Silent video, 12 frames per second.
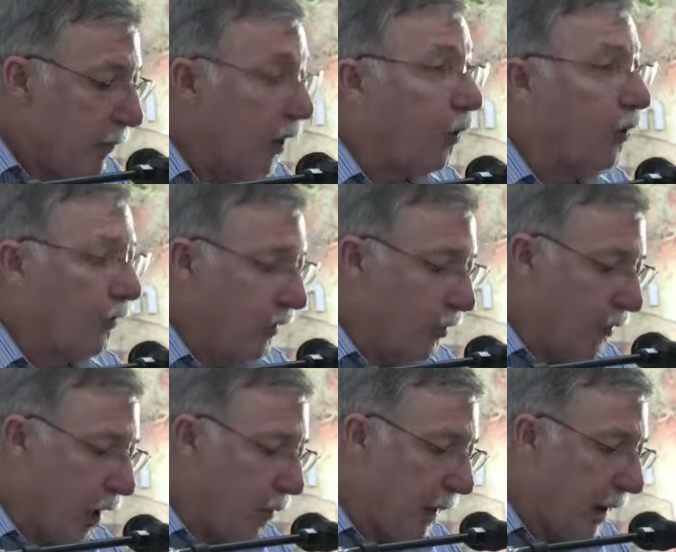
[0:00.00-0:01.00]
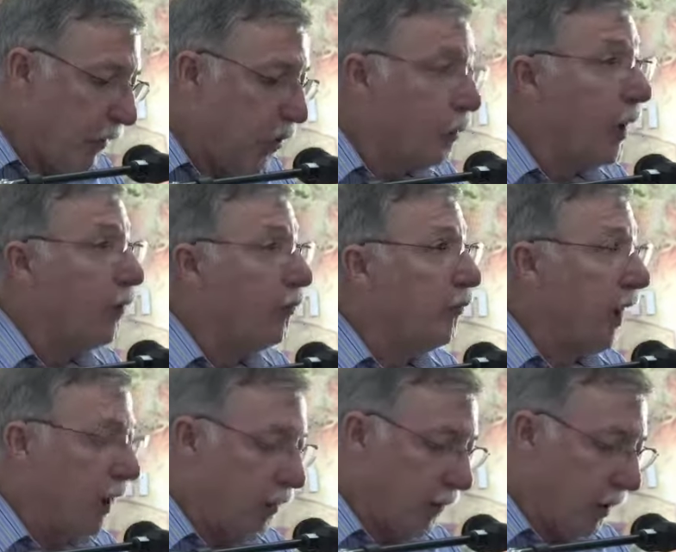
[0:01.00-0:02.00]
Because there is no pattern to when
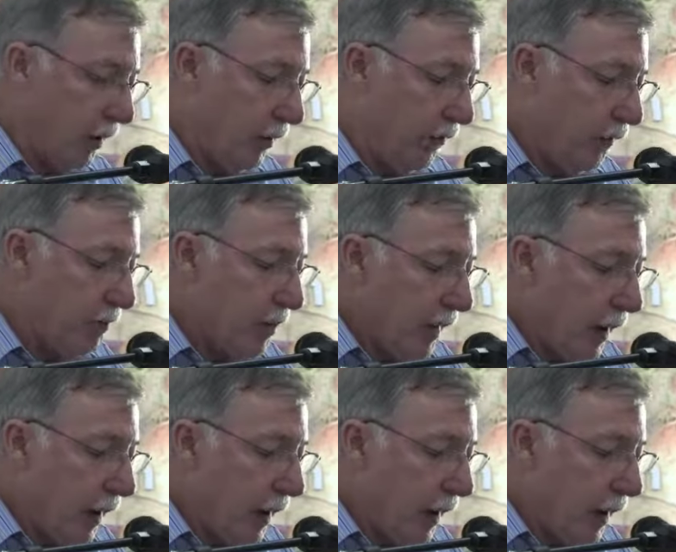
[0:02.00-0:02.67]
rain arrives,